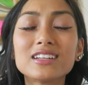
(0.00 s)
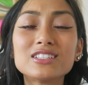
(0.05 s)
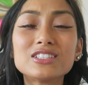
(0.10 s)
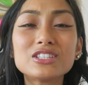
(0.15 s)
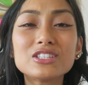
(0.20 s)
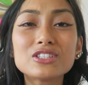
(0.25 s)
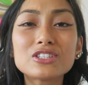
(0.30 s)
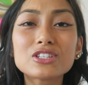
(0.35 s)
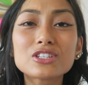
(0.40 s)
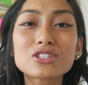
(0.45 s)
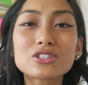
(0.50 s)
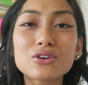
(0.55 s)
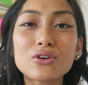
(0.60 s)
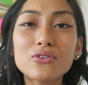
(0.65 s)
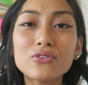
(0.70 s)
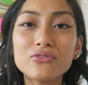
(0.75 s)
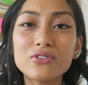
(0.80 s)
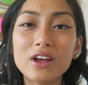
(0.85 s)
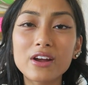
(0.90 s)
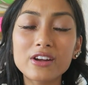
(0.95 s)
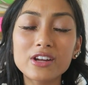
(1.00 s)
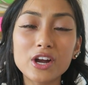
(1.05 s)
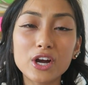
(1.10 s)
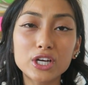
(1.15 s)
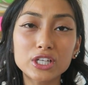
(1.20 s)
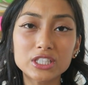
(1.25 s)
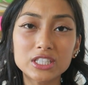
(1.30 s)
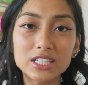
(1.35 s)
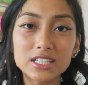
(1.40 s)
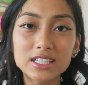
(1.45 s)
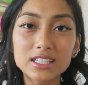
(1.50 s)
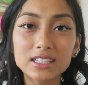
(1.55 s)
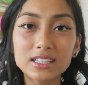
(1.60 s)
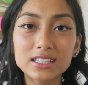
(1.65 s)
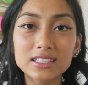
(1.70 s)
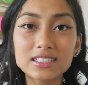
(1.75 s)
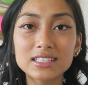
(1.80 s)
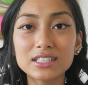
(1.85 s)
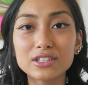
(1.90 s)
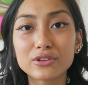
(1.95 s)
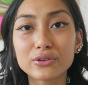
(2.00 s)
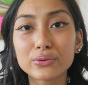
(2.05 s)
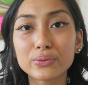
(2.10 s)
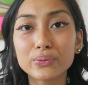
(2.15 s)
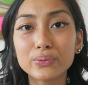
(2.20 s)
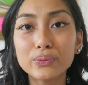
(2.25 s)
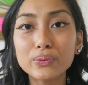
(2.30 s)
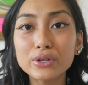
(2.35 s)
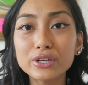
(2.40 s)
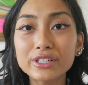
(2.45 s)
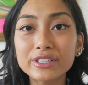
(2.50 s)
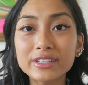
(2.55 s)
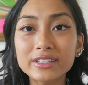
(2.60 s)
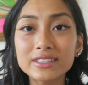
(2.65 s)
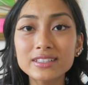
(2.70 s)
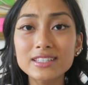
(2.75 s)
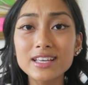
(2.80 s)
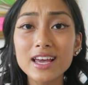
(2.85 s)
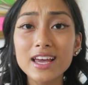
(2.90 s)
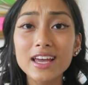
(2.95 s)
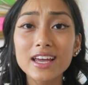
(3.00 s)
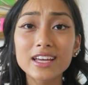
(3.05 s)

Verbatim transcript: And she's just so very articulate in her words,